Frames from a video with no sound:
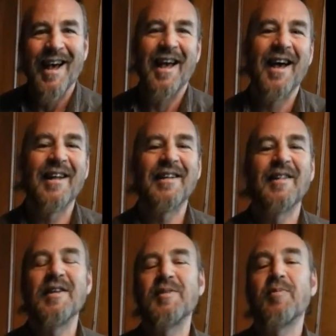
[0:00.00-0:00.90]
And
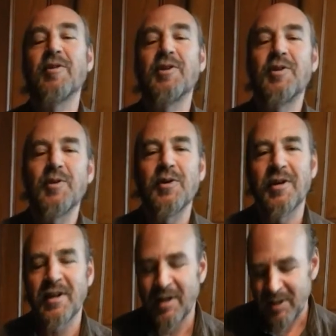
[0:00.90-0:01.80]
this
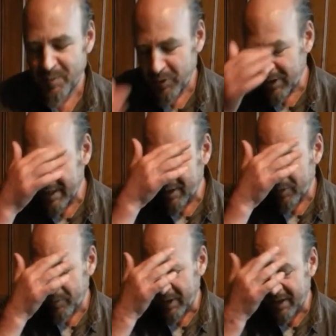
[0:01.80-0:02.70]
brochure is put
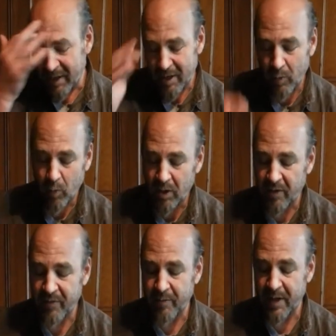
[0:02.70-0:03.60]
out by one
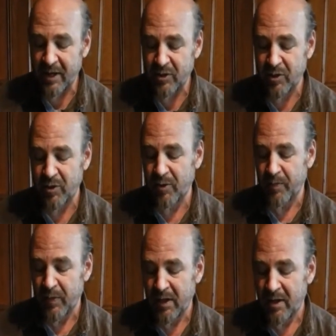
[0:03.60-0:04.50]
of the major
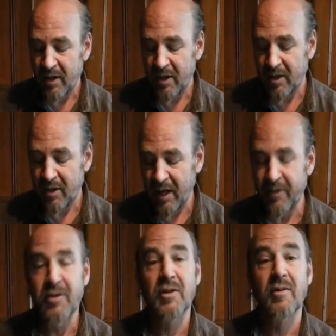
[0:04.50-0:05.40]

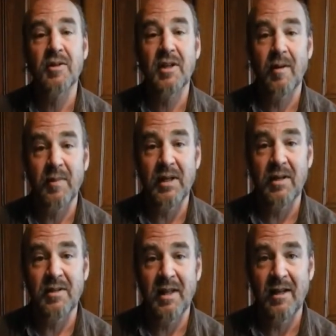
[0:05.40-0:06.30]
health insurance
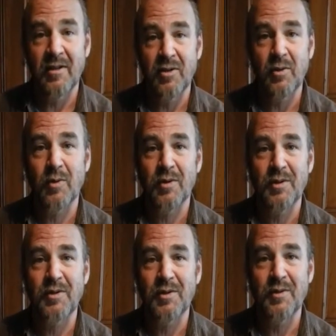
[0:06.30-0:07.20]
companies that
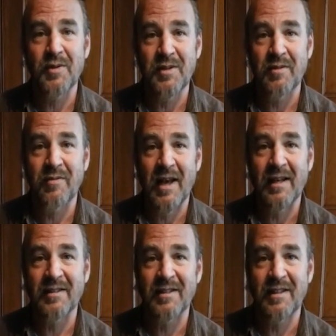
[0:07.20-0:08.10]
insures students and
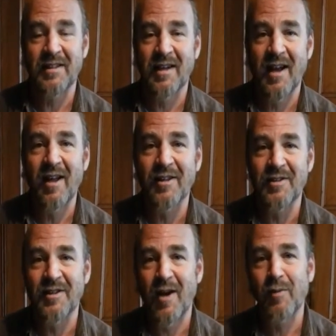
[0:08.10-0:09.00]
faculty in the college.